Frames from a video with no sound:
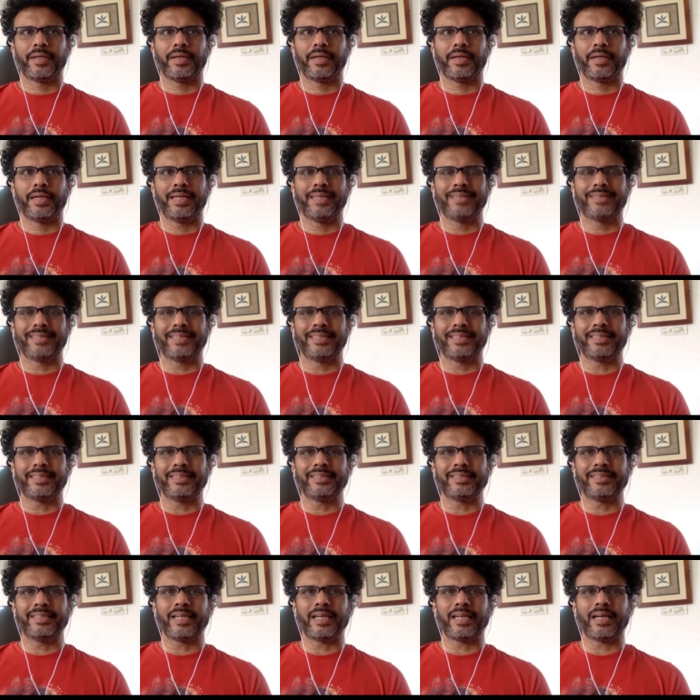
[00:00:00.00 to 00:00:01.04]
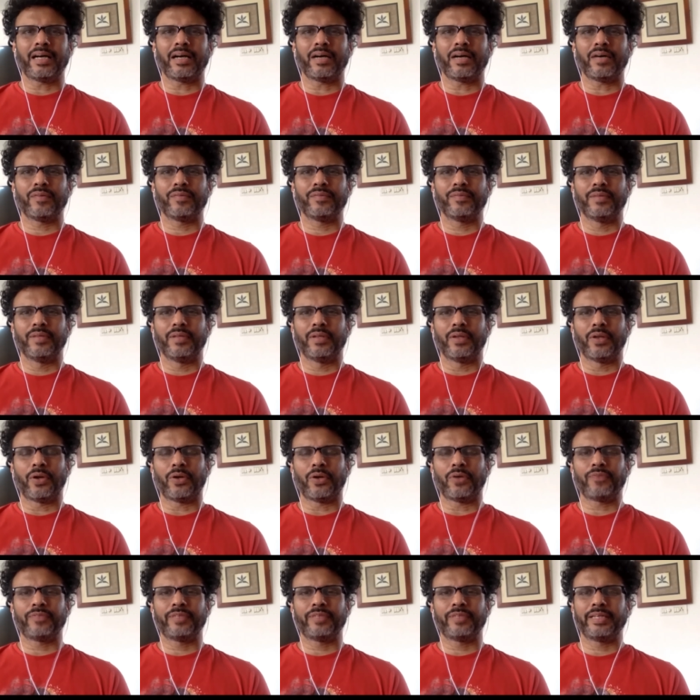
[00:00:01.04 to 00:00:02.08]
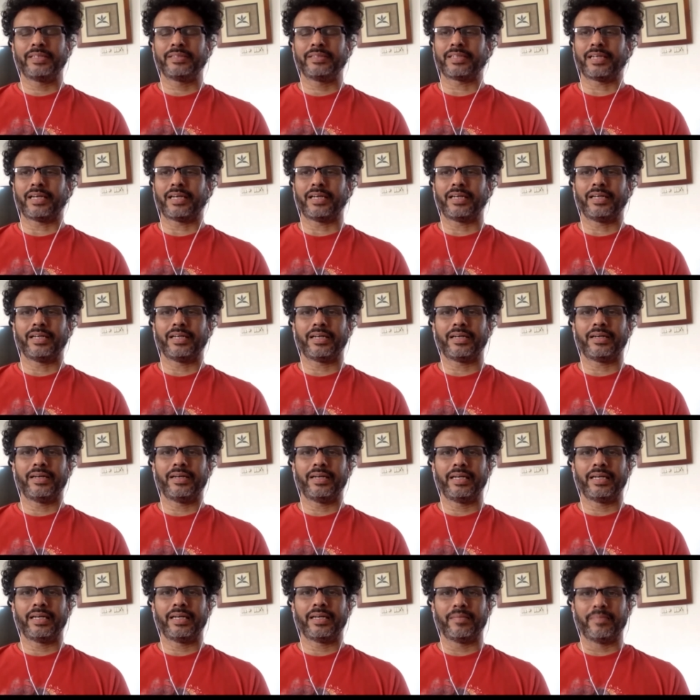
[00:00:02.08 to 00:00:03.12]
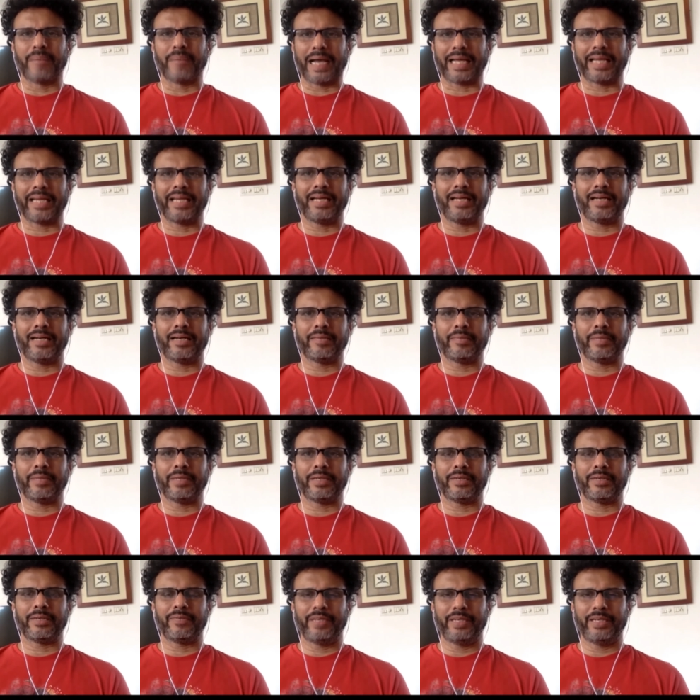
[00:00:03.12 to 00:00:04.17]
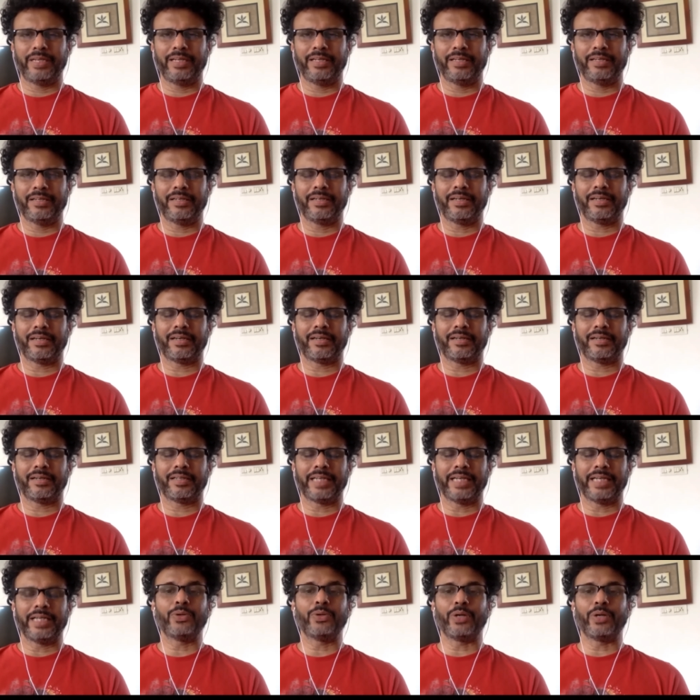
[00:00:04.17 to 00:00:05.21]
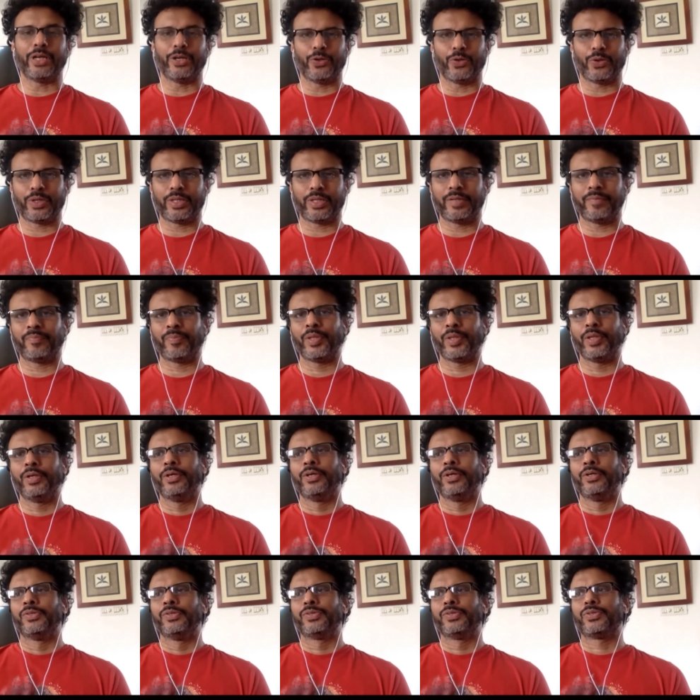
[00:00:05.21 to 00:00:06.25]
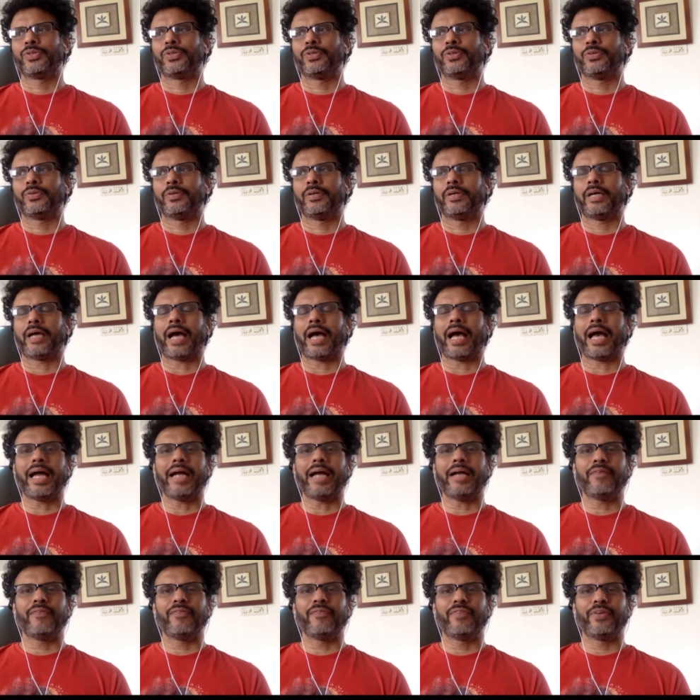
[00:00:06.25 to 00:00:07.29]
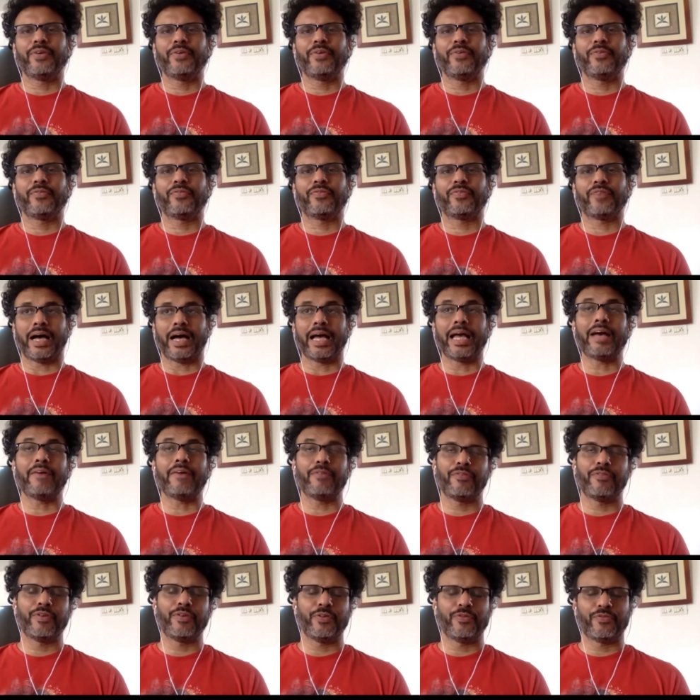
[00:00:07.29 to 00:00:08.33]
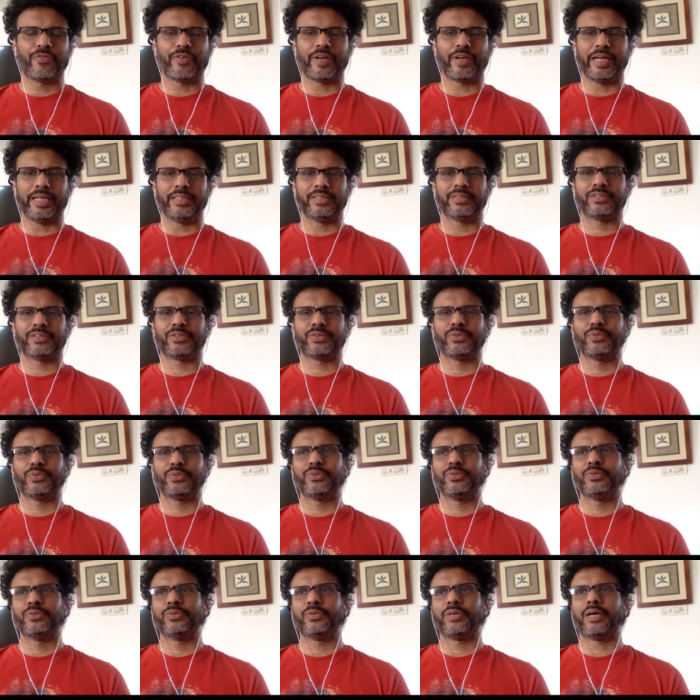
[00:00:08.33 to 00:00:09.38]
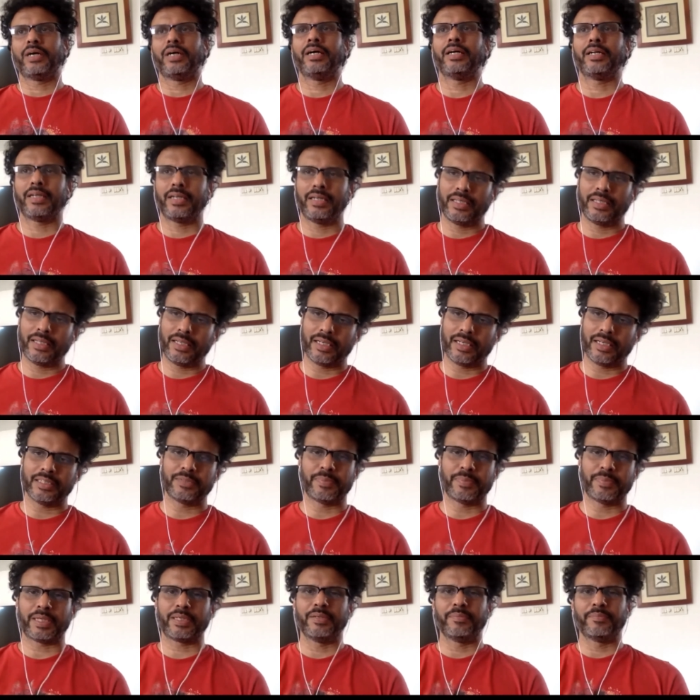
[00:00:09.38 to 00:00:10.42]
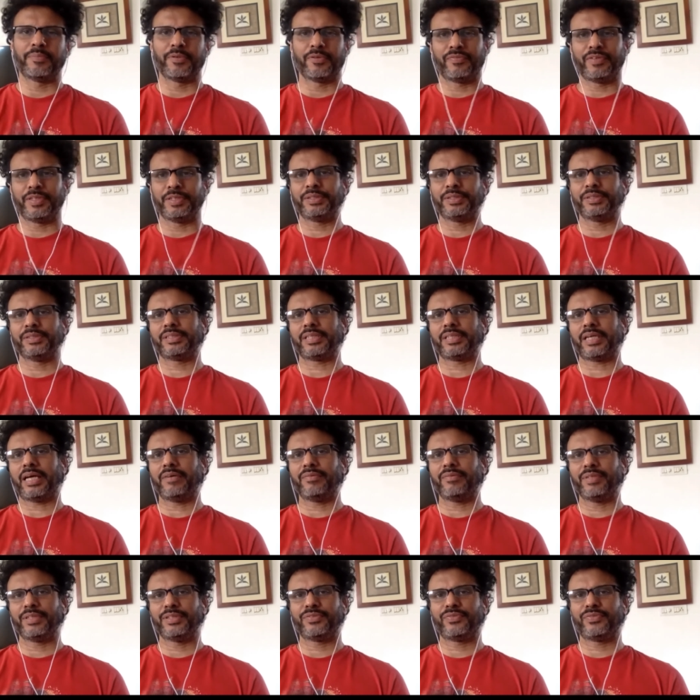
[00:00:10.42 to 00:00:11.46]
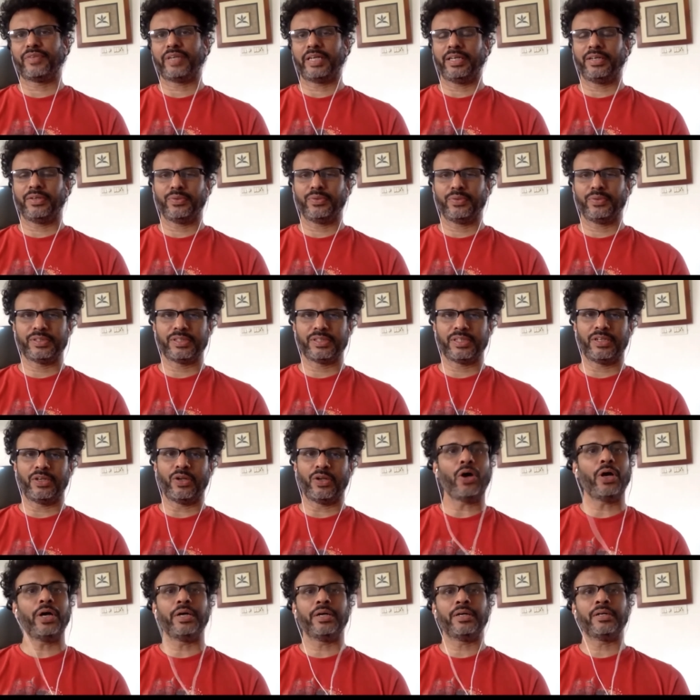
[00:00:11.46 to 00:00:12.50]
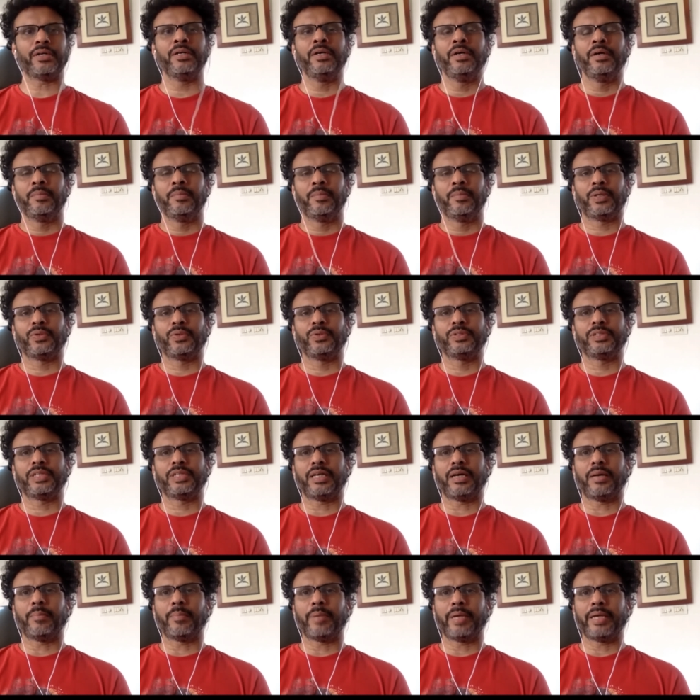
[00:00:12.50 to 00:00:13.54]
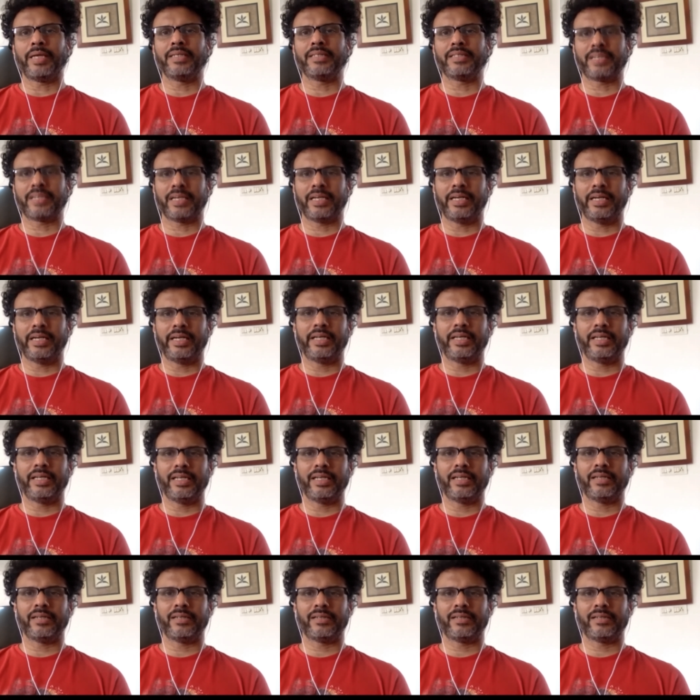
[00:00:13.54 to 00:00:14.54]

it's interesting how a lot of things are in our backyard, but we tend to ignore them. So I have a few friends who are in their respective professions. I have this friend who is a lawyer, but who is an amazing interior